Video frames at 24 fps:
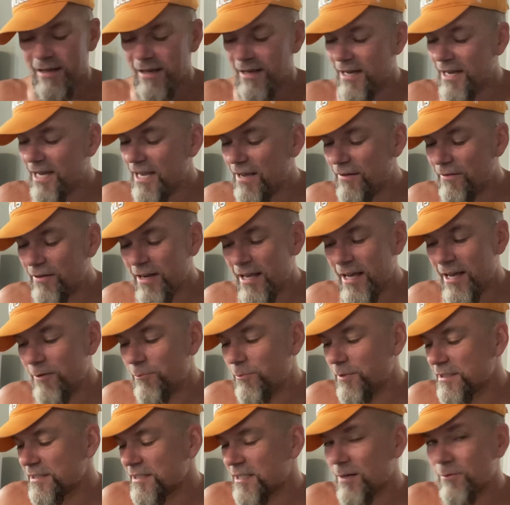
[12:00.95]
I haven't had
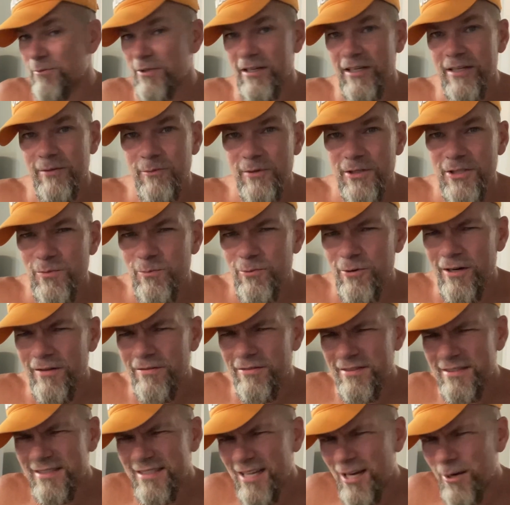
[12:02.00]
much time to eat much
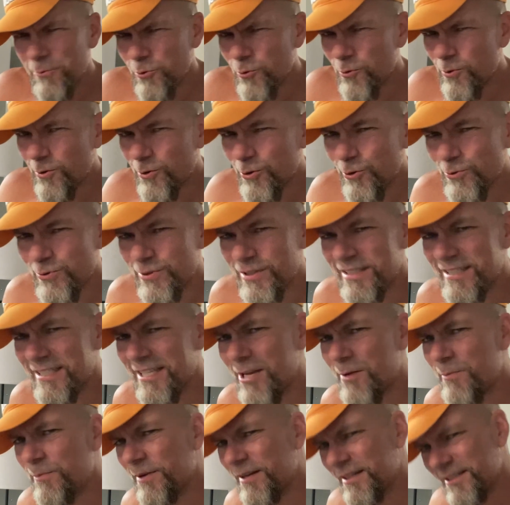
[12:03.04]
breakfast. I'm going close to
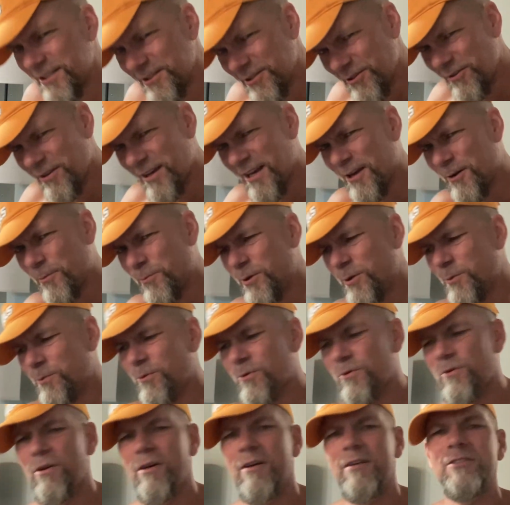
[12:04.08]
ten minutes. You know how
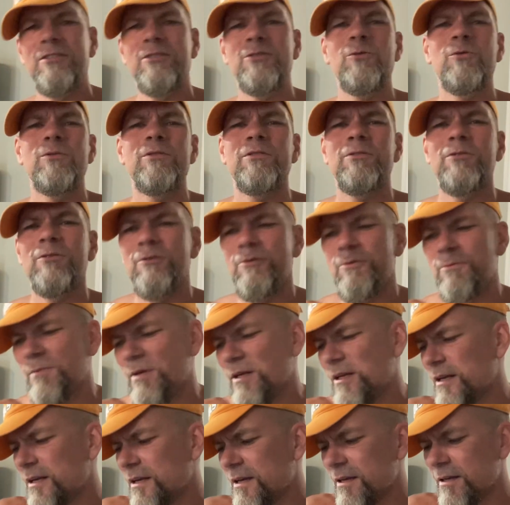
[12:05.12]
people are, short term.
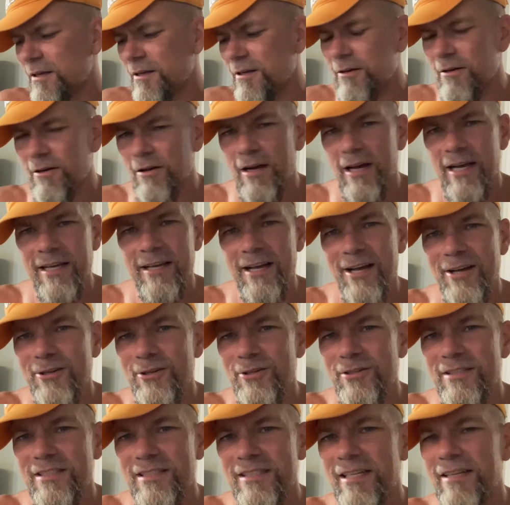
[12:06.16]
You know, I, I
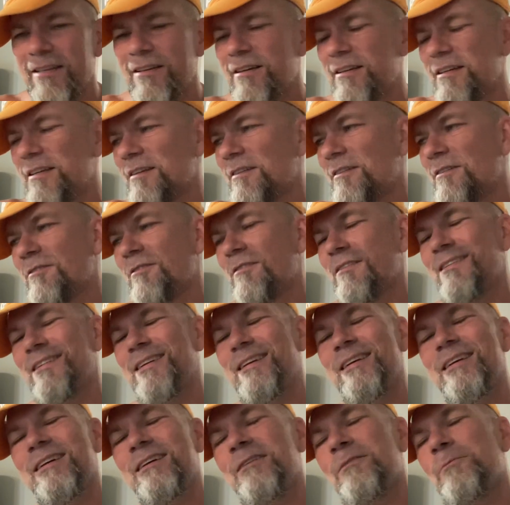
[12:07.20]
could stay on here,
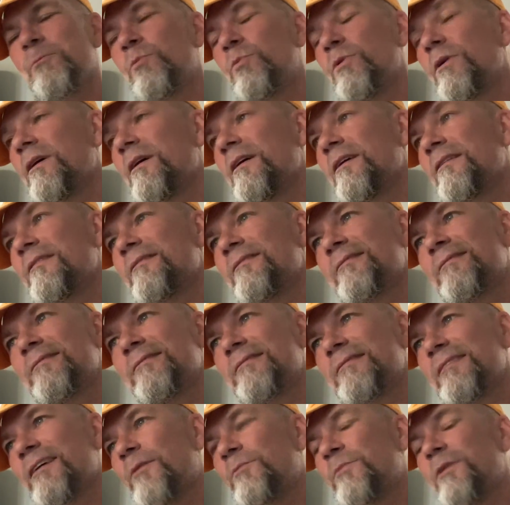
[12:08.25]
but
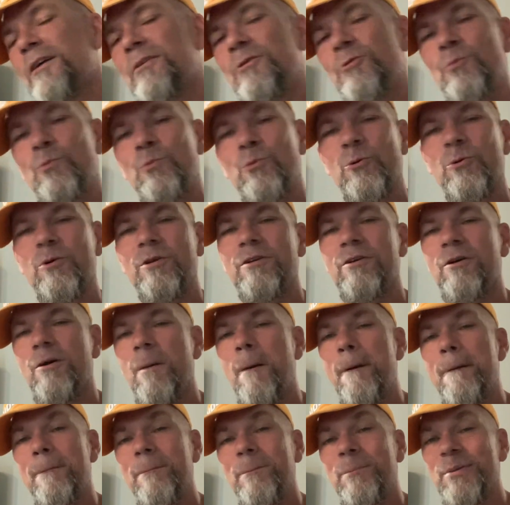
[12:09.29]
I'm not gonna bore y'all.
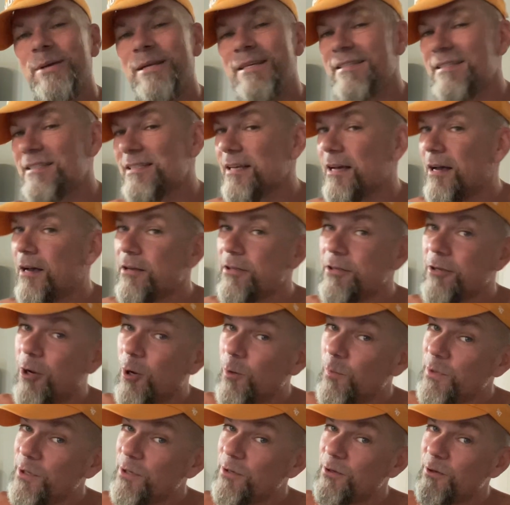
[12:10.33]
Peace out,
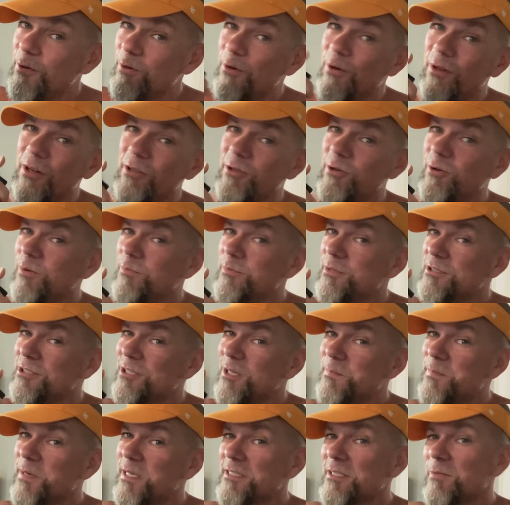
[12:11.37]
y'all be good, and you know I'm gonna
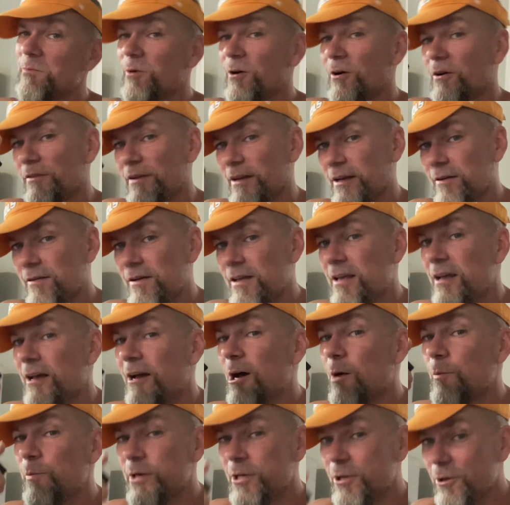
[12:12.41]
check back tomorrow now.
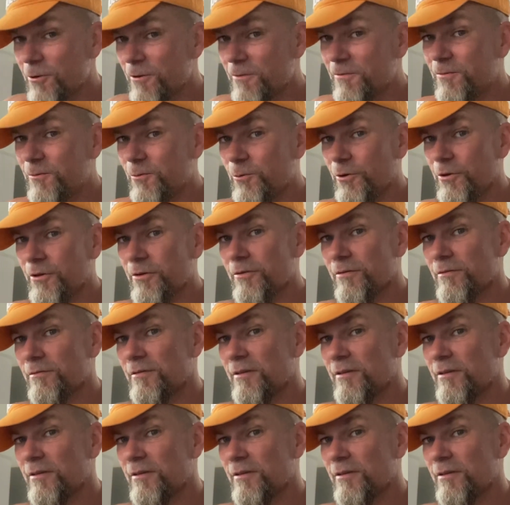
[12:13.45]
I'm here for you.